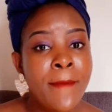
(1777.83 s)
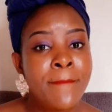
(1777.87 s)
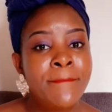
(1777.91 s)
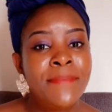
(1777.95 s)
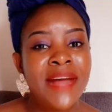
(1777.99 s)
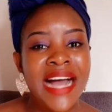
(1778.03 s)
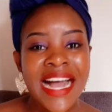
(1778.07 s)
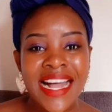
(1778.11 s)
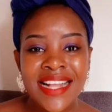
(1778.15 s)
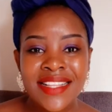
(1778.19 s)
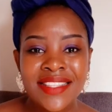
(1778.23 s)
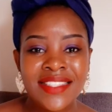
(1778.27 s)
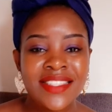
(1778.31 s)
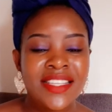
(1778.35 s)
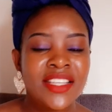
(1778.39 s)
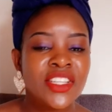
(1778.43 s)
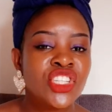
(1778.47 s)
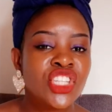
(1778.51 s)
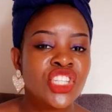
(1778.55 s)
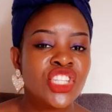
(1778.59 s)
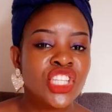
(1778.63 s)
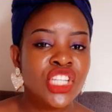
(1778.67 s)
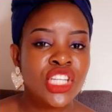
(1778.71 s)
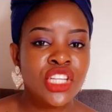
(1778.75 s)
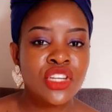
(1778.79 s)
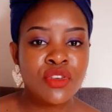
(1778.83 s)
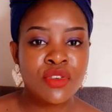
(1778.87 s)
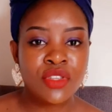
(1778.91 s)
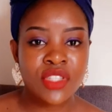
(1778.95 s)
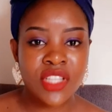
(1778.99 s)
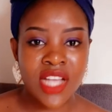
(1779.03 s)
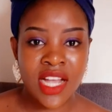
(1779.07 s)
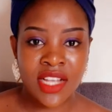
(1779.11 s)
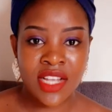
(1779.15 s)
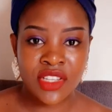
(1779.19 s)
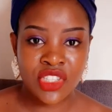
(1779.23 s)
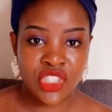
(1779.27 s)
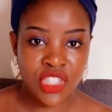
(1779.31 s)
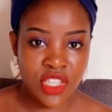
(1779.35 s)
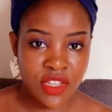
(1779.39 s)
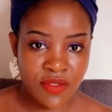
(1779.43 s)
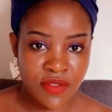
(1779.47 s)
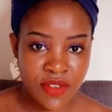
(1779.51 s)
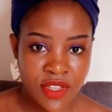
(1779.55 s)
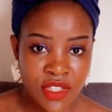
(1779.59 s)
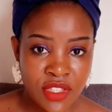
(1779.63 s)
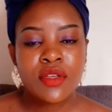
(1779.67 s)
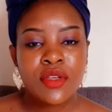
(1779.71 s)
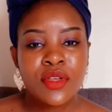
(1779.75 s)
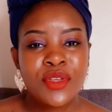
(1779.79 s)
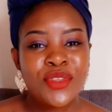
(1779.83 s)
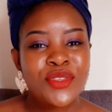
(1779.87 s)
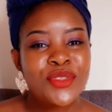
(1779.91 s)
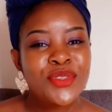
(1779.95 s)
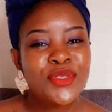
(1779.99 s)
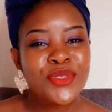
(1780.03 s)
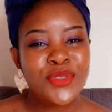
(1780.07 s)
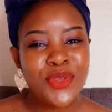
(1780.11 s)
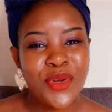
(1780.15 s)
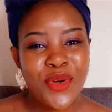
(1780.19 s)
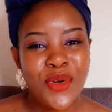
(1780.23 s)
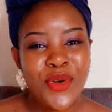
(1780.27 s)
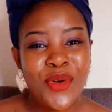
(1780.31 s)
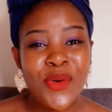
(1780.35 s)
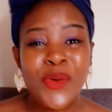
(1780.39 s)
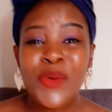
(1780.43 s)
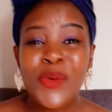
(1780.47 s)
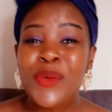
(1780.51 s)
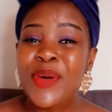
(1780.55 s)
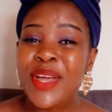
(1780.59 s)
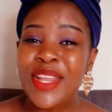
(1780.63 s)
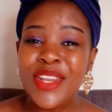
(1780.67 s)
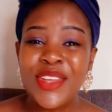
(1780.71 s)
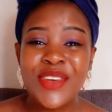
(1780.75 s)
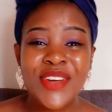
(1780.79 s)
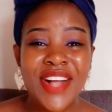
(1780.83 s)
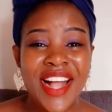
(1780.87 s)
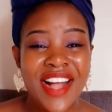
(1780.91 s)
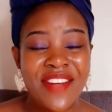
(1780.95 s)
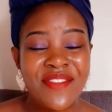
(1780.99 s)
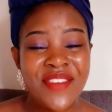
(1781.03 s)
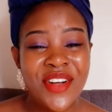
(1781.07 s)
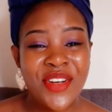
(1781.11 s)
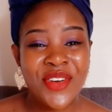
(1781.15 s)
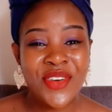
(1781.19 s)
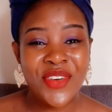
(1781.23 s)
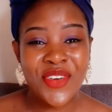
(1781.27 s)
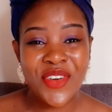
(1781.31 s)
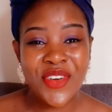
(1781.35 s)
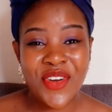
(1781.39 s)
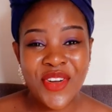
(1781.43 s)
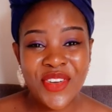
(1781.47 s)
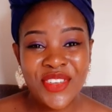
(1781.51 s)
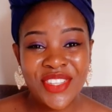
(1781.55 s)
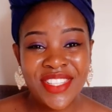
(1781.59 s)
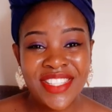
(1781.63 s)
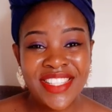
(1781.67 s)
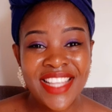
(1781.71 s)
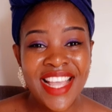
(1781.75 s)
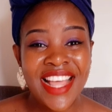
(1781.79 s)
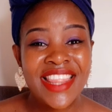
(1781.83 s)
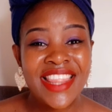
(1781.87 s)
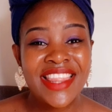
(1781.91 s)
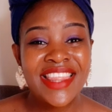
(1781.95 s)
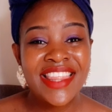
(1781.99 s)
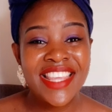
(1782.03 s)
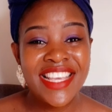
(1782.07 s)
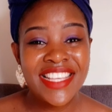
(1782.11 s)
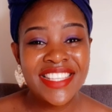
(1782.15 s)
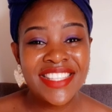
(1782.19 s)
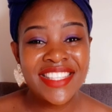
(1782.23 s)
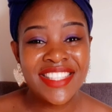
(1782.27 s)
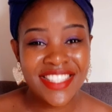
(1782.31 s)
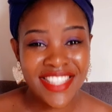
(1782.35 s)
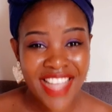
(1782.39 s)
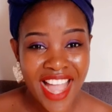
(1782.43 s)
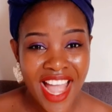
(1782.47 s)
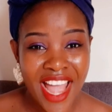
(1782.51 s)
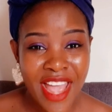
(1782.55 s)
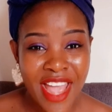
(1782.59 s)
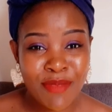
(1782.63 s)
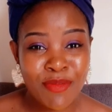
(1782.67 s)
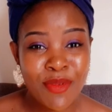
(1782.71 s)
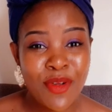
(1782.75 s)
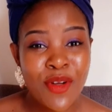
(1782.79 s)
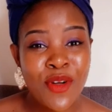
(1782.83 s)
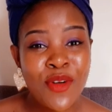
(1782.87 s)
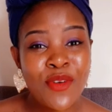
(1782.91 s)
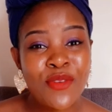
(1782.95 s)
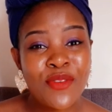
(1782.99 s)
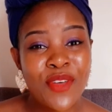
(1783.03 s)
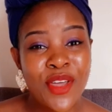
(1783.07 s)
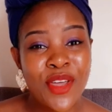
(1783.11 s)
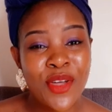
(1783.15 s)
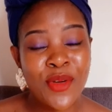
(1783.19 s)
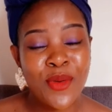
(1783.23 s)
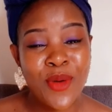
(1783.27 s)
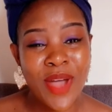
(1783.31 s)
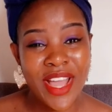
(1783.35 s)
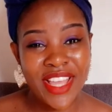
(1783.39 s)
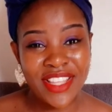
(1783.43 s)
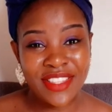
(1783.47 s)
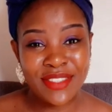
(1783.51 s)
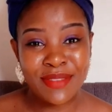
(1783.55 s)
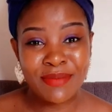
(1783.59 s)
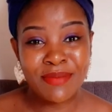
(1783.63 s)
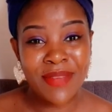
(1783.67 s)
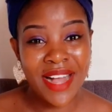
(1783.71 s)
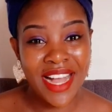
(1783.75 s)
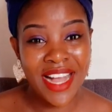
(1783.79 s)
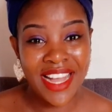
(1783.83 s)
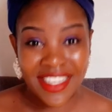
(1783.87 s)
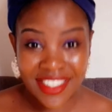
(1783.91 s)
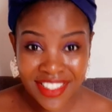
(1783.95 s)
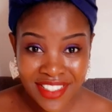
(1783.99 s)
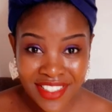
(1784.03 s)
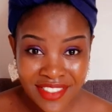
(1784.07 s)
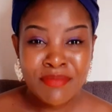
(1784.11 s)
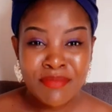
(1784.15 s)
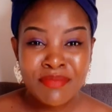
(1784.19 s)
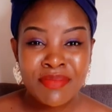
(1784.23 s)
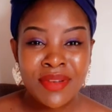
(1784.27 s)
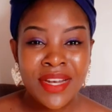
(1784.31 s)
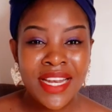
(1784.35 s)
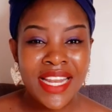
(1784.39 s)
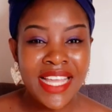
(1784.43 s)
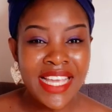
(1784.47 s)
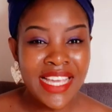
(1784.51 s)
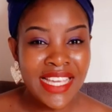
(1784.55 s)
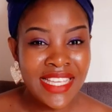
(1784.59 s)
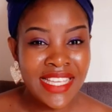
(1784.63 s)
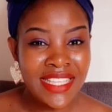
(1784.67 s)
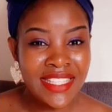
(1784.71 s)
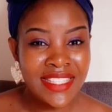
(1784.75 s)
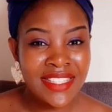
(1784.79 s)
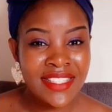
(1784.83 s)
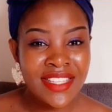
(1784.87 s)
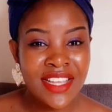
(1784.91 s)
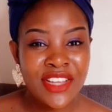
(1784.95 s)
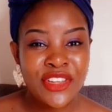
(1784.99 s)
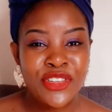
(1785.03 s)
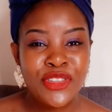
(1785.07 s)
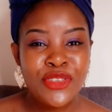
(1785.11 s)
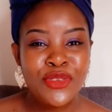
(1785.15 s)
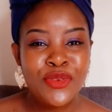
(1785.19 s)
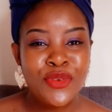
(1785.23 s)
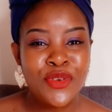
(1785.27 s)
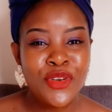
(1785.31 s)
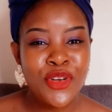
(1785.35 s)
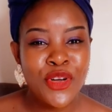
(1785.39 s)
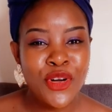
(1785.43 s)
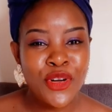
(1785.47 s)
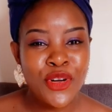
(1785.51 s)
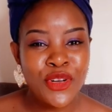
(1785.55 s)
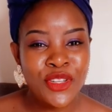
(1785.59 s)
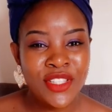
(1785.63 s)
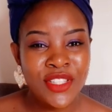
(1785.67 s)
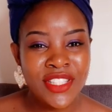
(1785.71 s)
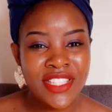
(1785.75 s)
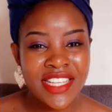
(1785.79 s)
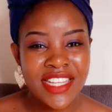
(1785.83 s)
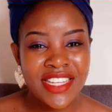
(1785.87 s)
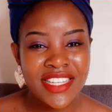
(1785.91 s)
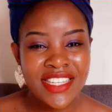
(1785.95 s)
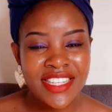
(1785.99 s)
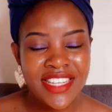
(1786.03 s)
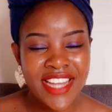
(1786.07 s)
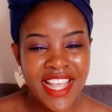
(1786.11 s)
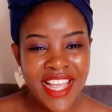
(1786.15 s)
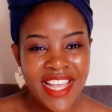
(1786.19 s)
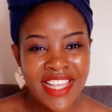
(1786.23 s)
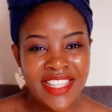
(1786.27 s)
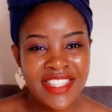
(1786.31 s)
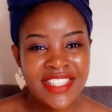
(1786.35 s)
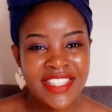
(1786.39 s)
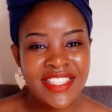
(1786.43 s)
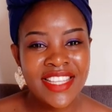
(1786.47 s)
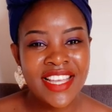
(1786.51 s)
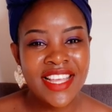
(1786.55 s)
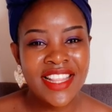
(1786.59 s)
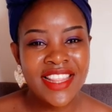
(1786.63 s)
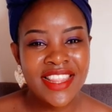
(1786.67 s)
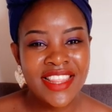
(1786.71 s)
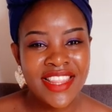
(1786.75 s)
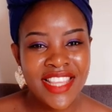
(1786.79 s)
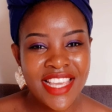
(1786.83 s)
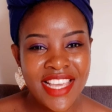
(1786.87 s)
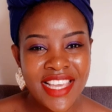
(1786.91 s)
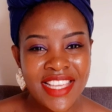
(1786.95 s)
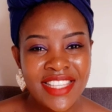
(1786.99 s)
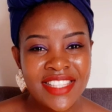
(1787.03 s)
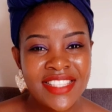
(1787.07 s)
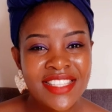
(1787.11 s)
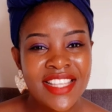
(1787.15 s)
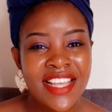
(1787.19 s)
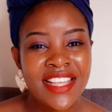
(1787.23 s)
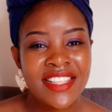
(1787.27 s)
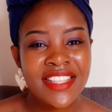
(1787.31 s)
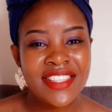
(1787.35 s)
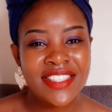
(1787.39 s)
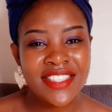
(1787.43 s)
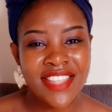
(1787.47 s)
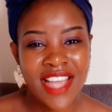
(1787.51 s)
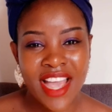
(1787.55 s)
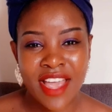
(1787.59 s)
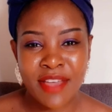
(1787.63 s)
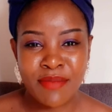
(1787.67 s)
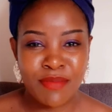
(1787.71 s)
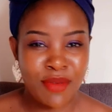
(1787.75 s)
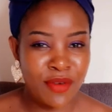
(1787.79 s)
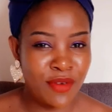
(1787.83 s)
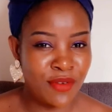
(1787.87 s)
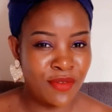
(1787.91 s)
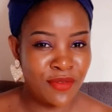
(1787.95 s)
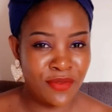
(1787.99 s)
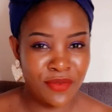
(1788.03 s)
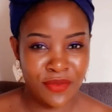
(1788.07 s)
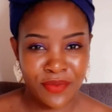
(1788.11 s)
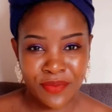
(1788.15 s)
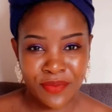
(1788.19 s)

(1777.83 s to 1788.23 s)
but she did not achieve it so when you come across this type of a white man please do not date this type of